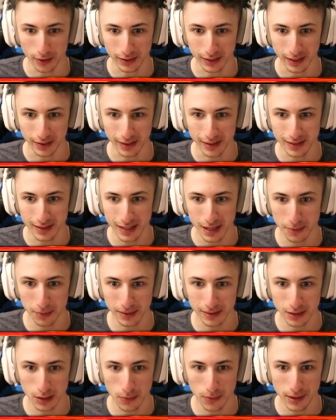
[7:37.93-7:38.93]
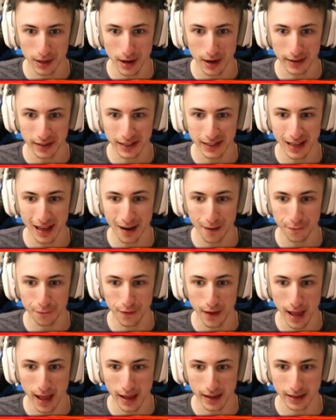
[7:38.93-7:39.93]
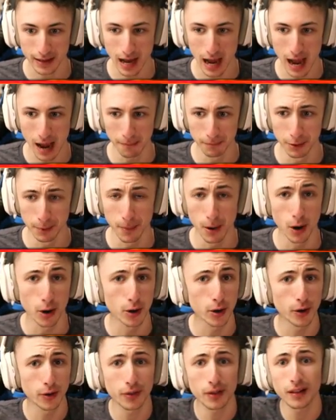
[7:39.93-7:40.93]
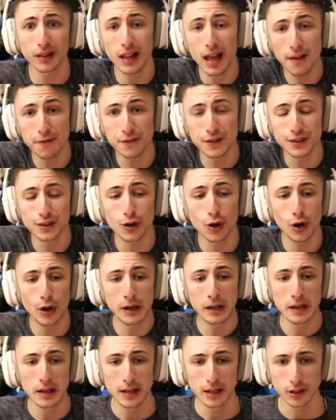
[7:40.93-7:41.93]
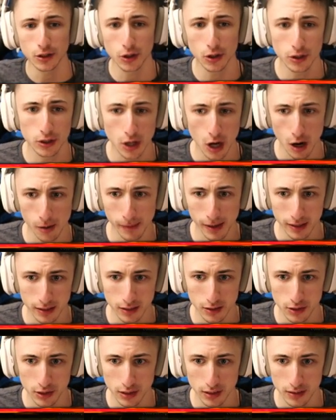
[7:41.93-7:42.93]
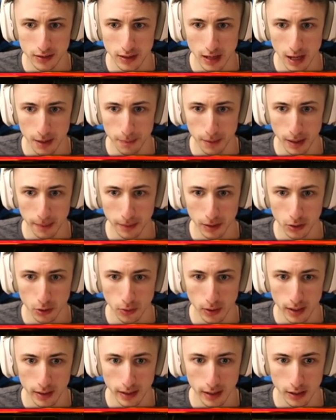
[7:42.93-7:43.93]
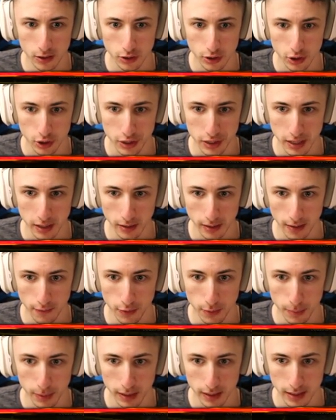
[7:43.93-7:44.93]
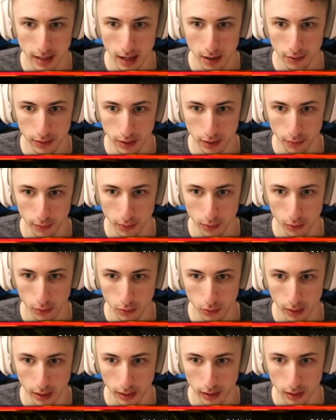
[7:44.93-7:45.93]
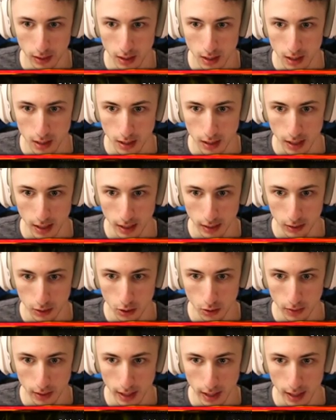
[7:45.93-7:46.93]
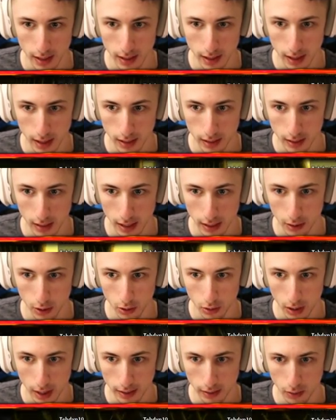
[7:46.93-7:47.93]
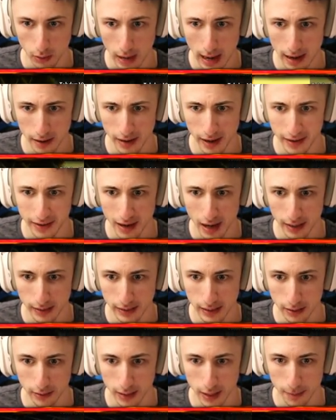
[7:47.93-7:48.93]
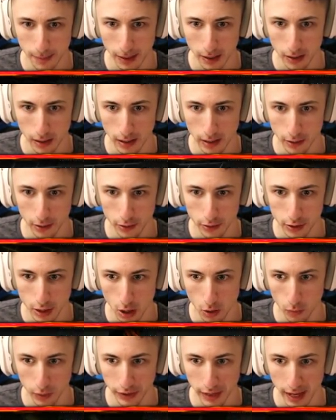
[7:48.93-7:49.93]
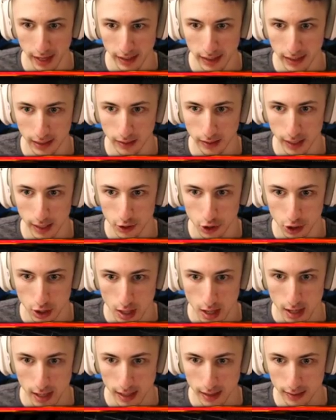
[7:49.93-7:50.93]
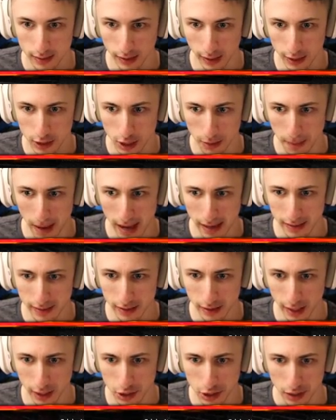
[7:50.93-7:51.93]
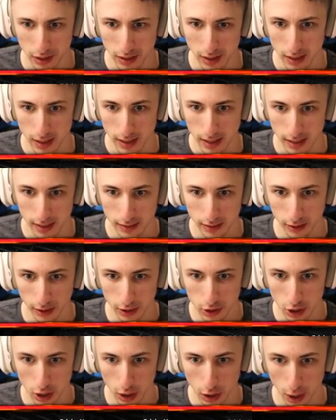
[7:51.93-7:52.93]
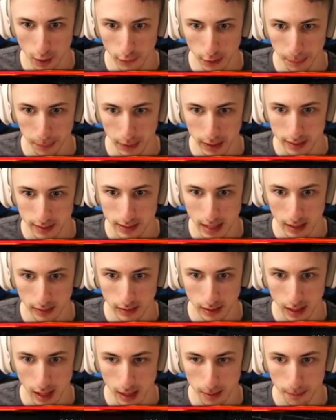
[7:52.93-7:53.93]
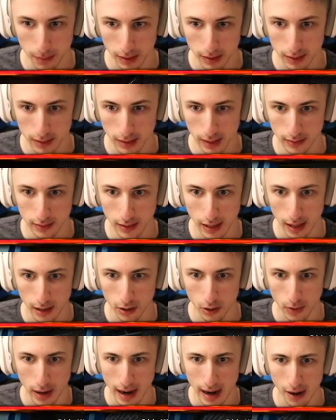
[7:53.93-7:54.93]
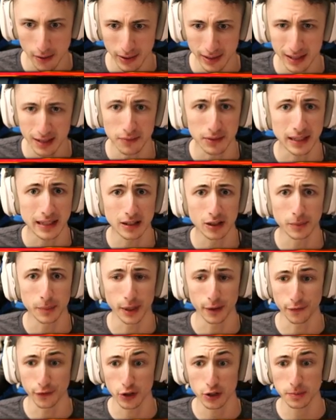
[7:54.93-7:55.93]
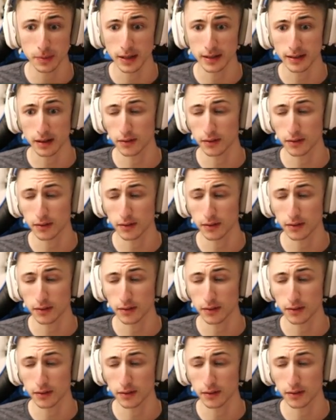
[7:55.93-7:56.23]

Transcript: Okay, let's see what's going on. He got a fang. I'm the murderer. Life is good. Good karma, I guess you could say. But I'm gonna go ahead and actually just kill everybody down here real quick and go ahead and I don't know. I, how did I not kill him? I don't. I don't understand. Oh, what the heck? He glitched. He's glitching, man. He's glitching. He's glitching all over the place. Not today, buddy. Not today. I don't know how I didn't even kill him in the first place.